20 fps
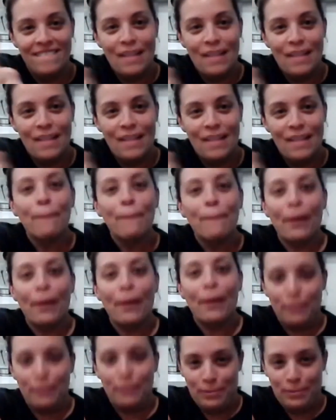Probably my
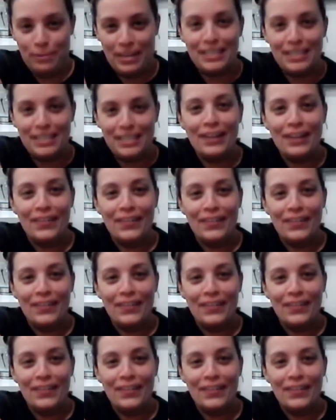toe. I have a
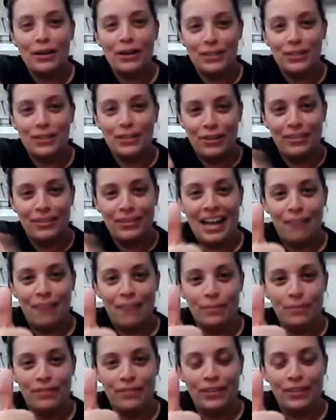bigger toe than I have big
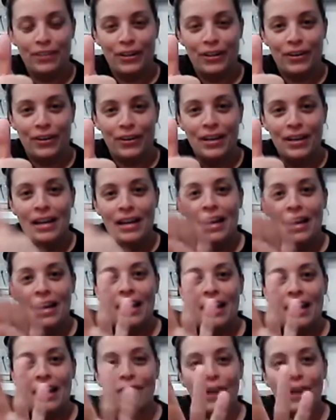finger. If
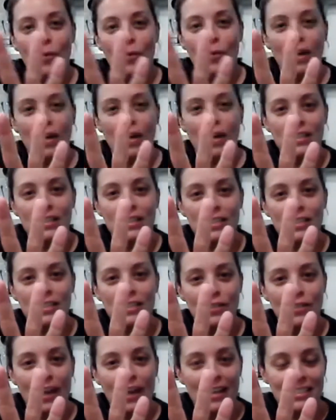I wanted to do
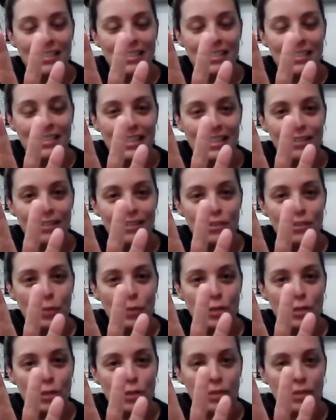eyes and ears, which would
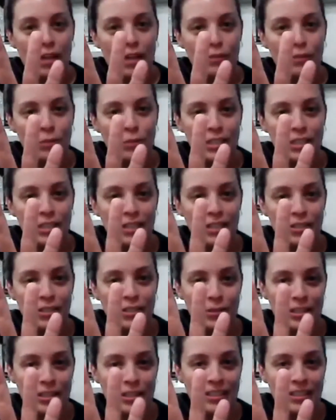cover more
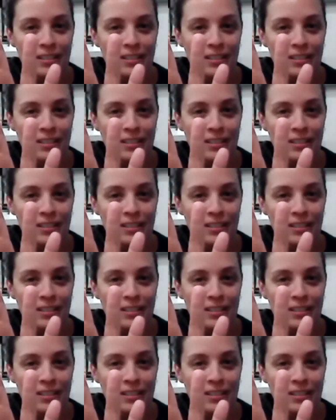territory?